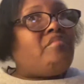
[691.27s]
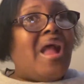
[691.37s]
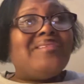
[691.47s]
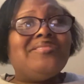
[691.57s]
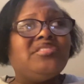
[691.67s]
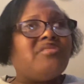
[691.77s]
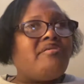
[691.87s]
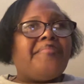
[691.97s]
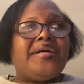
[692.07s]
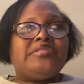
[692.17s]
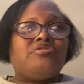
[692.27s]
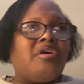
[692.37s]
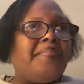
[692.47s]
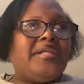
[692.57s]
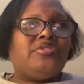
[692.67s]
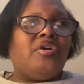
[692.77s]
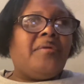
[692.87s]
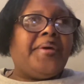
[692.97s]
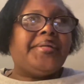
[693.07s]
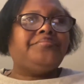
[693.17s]
I just talk about it, talk about it, talk
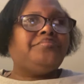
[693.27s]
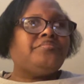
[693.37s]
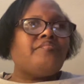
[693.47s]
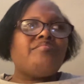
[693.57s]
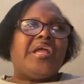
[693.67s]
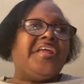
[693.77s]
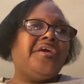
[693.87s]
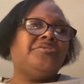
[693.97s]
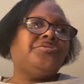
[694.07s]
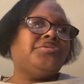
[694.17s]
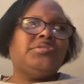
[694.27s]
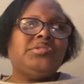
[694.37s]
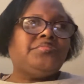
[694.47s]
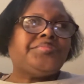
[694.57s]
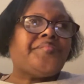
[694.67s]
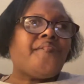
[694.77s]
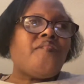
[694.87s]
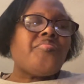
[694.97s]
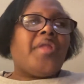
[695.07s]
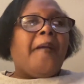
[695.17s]
about it. It ain't gonna do nothing.
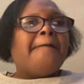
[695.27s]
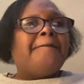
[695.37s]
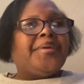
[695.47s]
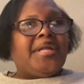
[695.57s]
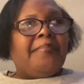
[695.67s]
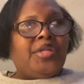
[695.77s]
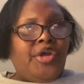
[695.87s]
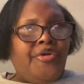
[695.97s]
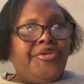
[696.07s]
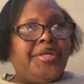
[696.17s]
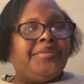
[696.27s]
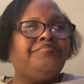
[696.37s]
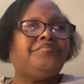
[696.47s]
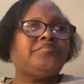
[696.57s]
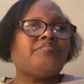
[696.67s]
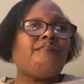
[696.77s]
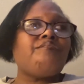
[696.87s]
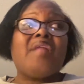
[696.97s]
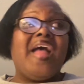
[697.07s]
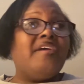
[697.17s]
But I'm learning.
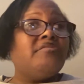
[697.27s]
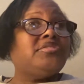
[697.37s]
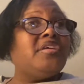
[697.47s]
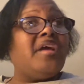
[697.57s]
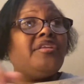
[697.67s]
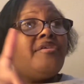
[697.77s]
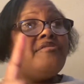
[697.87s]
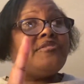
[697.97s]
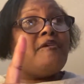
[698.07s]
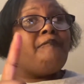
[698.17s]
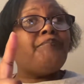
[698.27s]
I ain't gonna tell you I learned it.